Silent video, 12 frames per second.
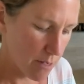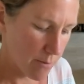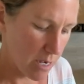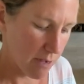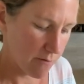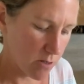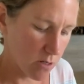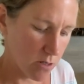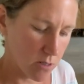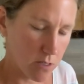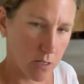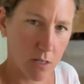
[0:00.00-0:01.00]
I've
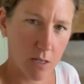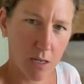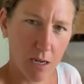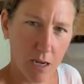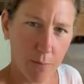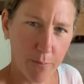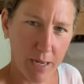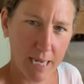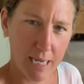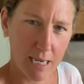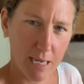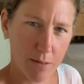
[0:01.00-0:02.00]
got a bag
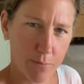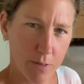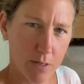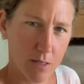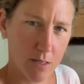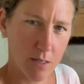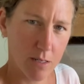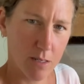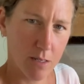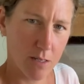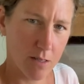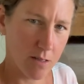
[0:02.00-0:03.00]
clip
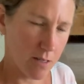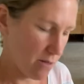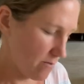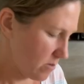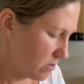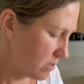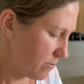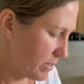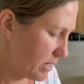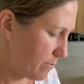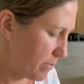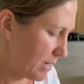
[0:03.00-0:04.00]
that I've got to
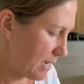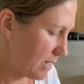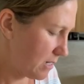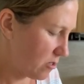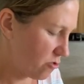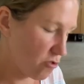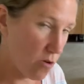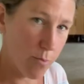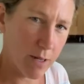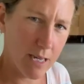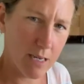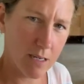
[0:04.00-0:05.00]
manipulate and drop
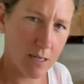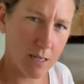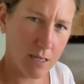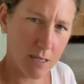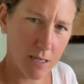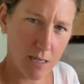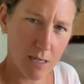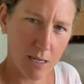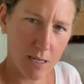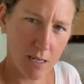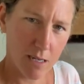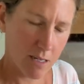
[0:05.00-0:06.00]
in.
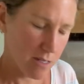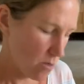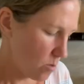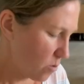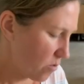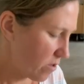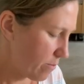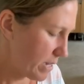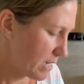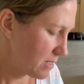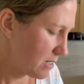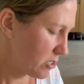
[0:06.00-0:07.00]
Also
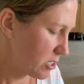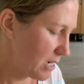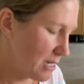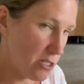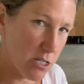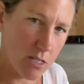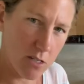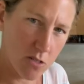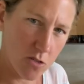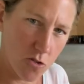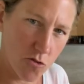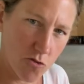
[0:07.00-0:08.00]
makes it challenging
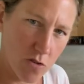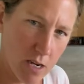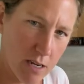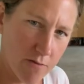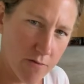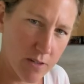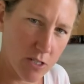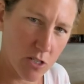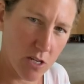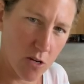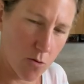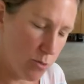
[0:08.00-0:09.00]
to try and fish
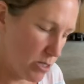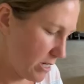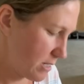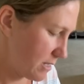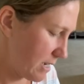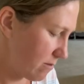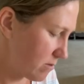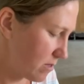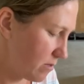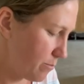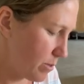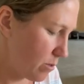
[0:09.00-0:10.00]
the objects out of the
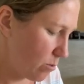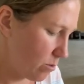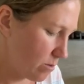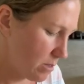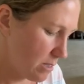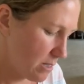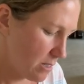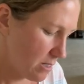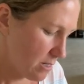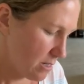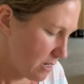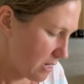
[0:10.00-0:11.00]
bowl
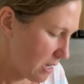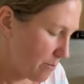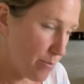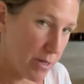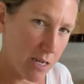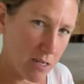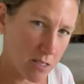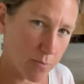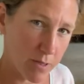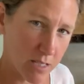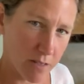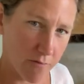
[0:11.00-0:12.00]
and being
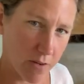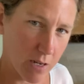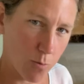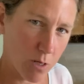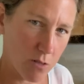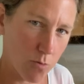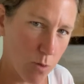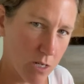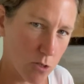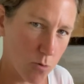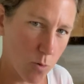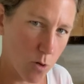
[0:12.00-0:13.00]
specific with
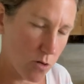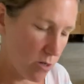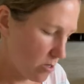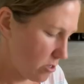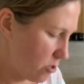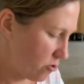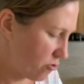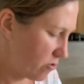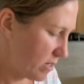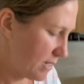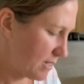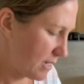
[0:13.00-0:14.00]
which one you're
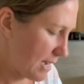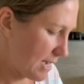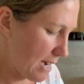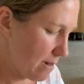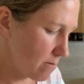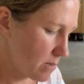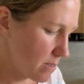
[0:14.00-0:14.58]
trying to get out.